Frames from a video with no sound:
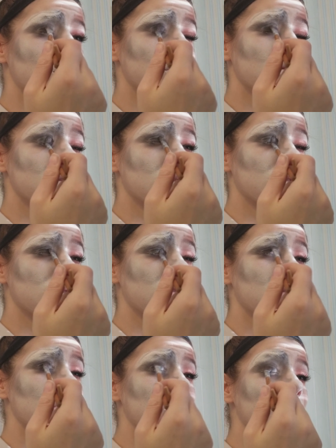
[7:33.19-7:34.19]
Next, I cover
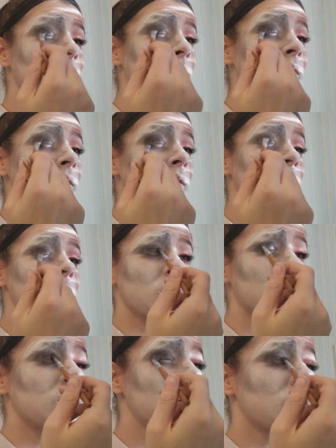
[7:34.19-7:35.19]
my entire lid in
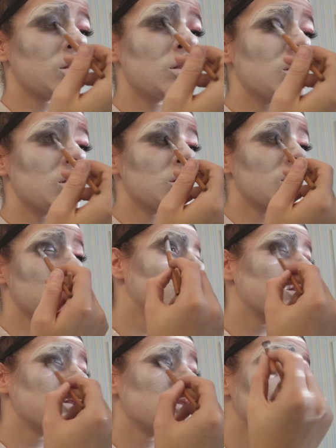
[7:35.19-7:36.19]
black and shade the edges of the
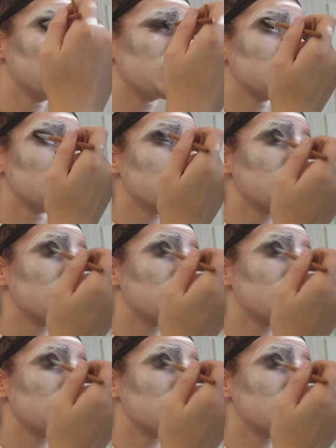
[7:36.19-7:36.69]
white face paint to